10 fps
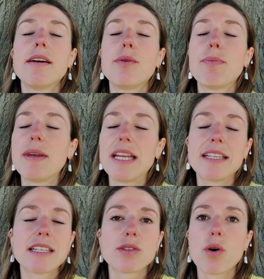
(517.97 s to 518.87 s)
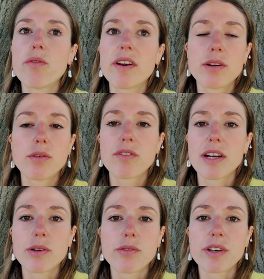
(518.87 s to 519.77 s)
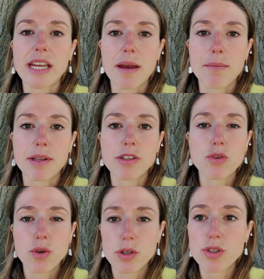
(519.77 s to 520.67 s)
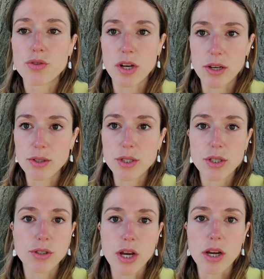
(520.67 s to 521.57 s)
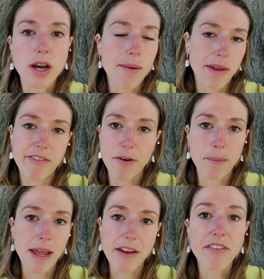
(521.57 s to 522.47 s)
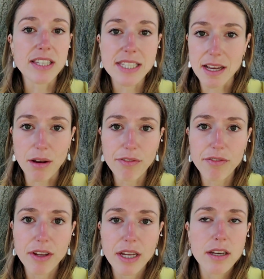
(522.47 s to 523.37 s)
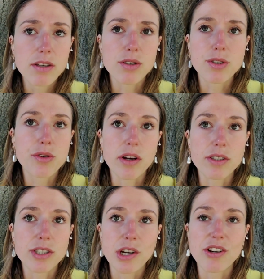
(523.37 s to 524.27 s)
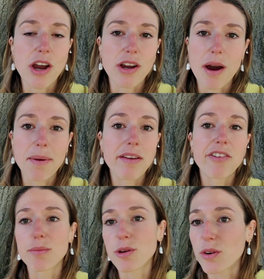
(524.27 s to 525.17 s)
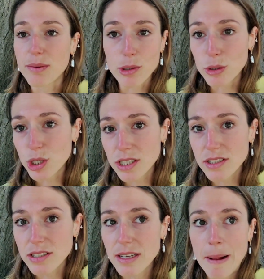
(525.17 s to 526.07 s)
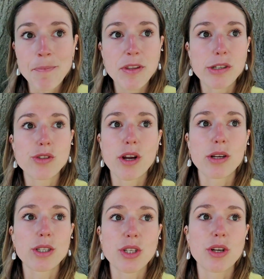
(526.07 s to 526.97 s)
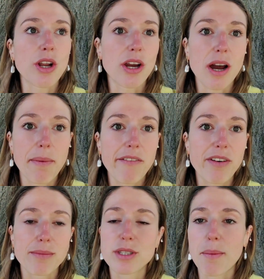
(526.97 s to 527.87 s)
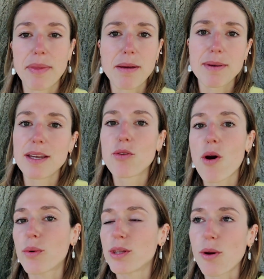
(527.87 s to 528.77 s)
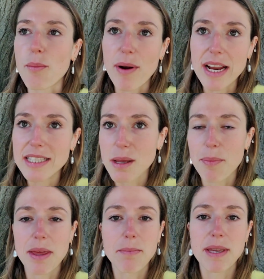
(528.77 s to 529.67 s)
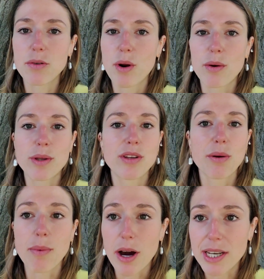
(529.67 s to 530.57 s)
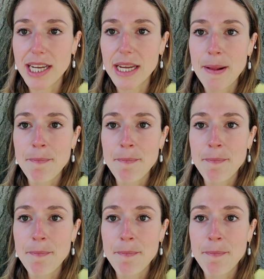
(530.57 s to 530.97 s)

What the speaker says: repeating this over and over and over again, but your struggles are not coming from life itself. Your struggles are not coming from your emotions. Your struggles are not coming from something being wrong with your brain, something being wrong with your body.